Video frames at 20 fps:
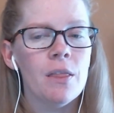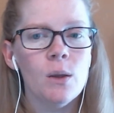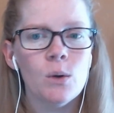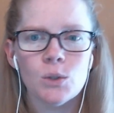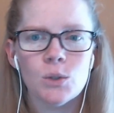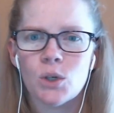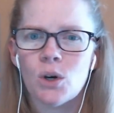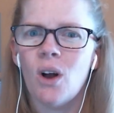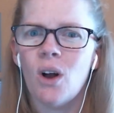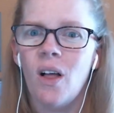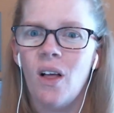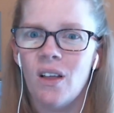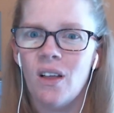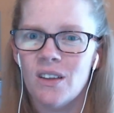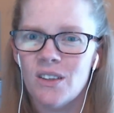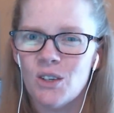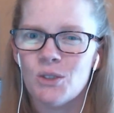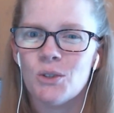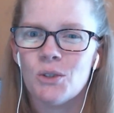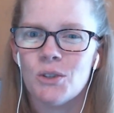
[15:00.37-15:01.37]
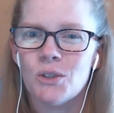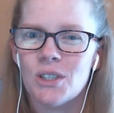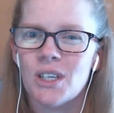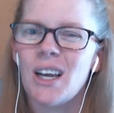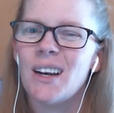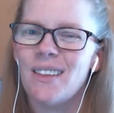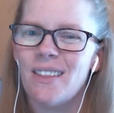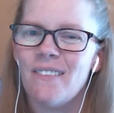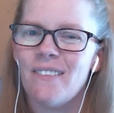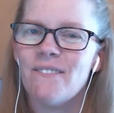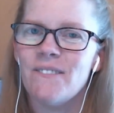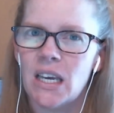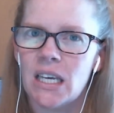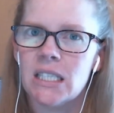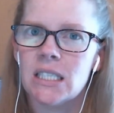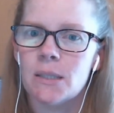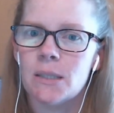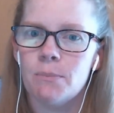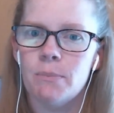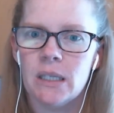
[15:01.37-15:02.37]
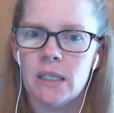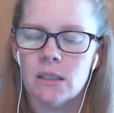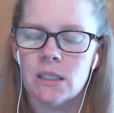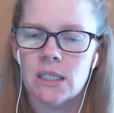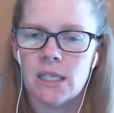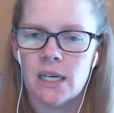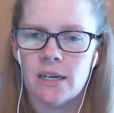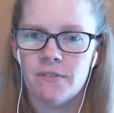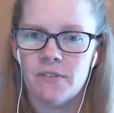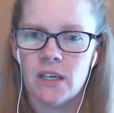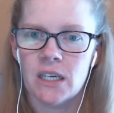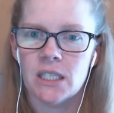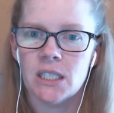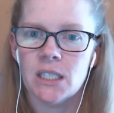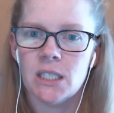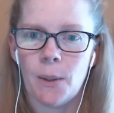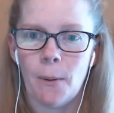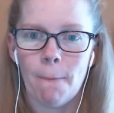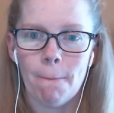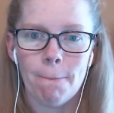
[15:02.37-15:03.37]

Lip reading: those are kind of the fixed bill side of things.